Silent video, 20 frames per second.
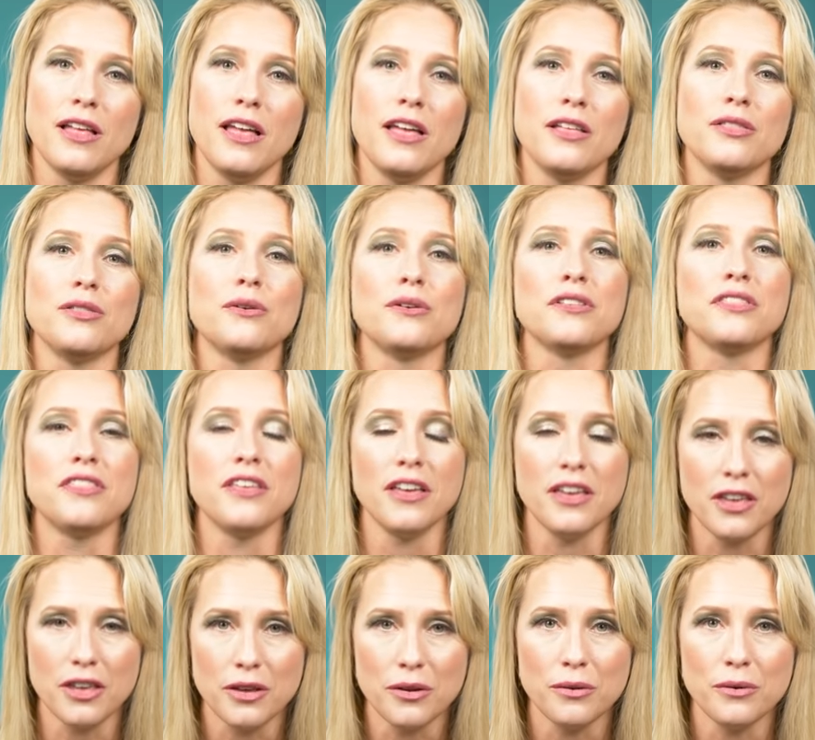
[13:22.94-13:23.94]
And Lord,
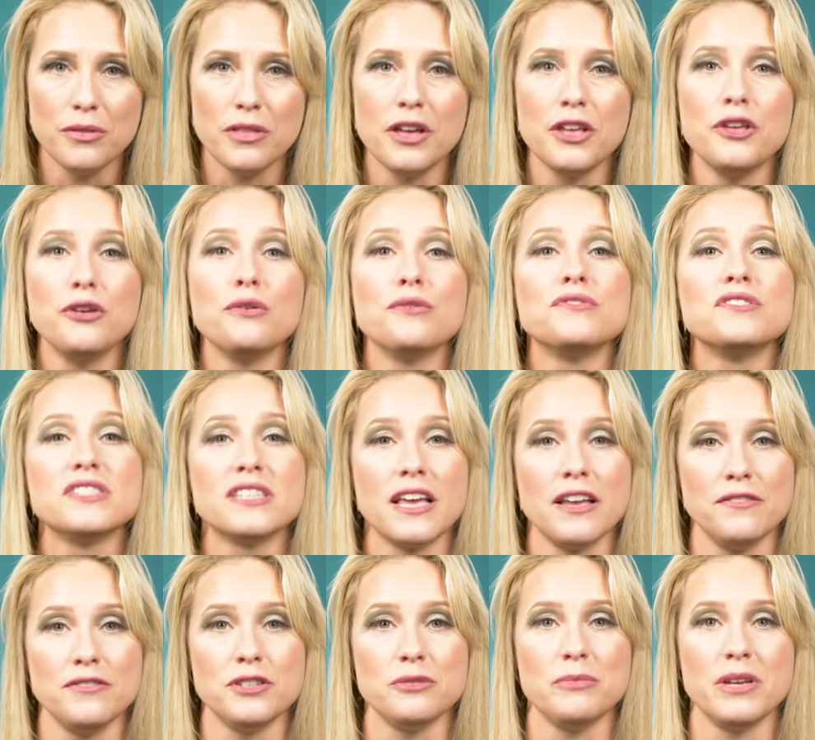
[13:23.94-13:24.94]
thank you that you have
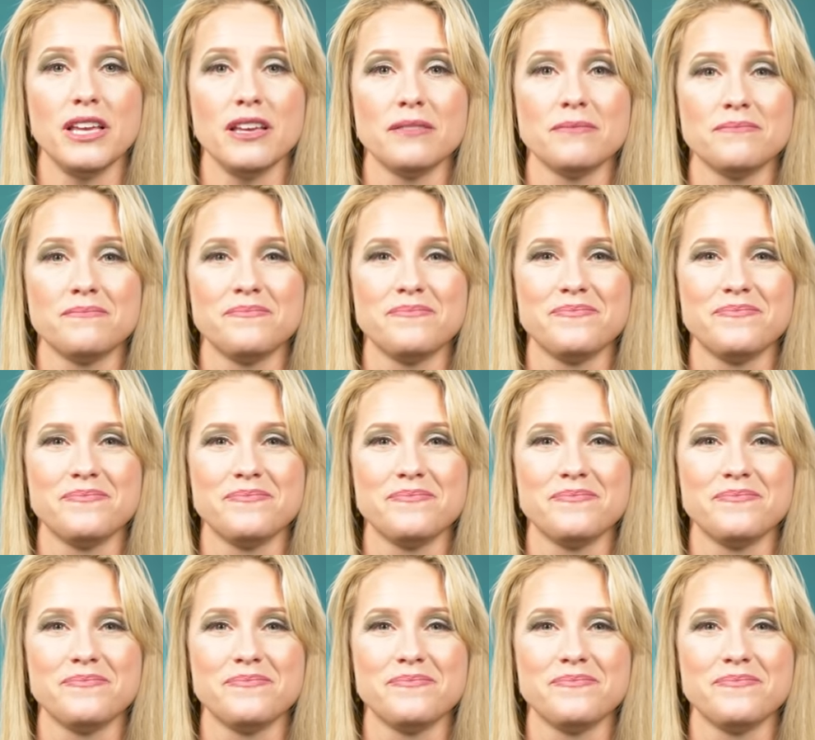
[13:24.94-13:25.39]
saved me.